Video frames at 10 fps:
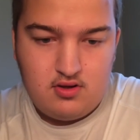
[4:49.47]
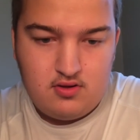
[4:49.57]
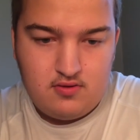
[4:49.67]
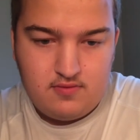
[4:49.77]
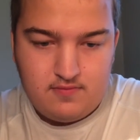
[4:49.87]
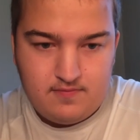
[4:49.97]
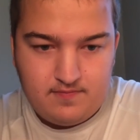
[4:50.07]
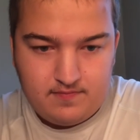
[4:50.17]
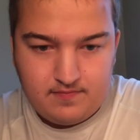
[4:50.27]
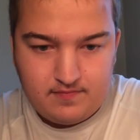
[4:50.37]

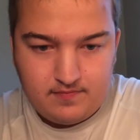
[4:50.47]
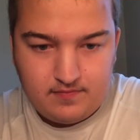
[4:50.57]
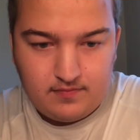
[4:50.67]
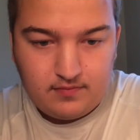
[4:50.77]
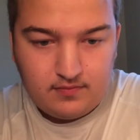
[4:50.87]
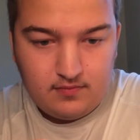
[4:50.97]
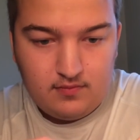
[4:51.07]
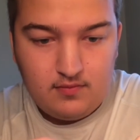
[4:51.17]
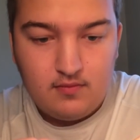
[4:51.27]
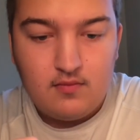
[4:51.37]

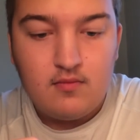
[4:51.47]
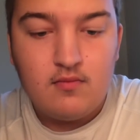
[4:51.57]
[no speech]